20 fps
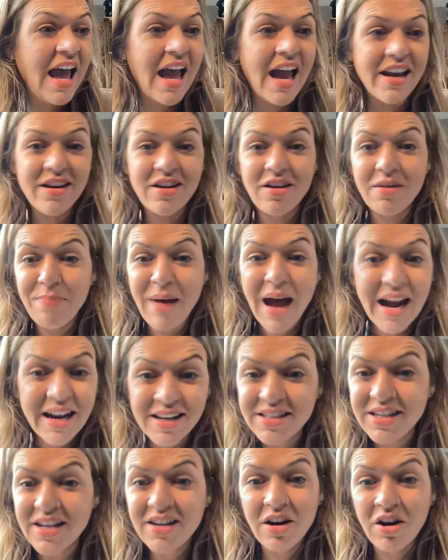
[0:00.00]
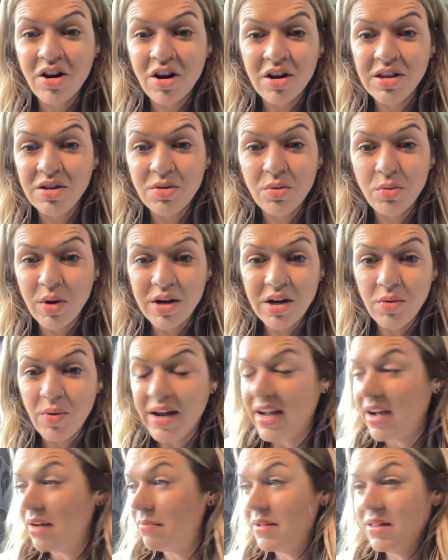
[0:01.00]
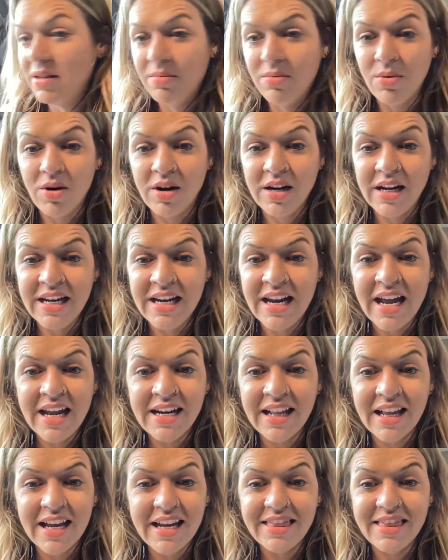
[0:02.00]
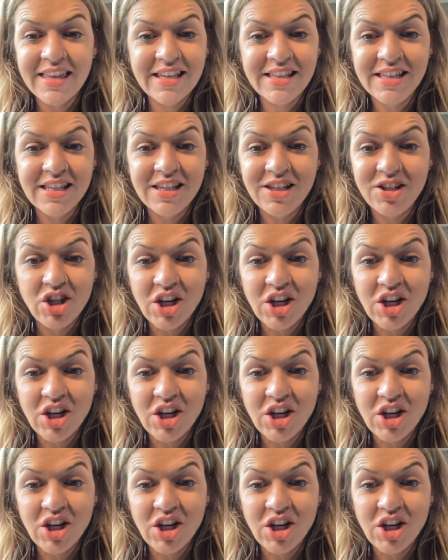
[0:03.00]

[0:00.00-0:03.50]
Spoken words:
and your back is gonna hurt when you wake up in the morning. And like this is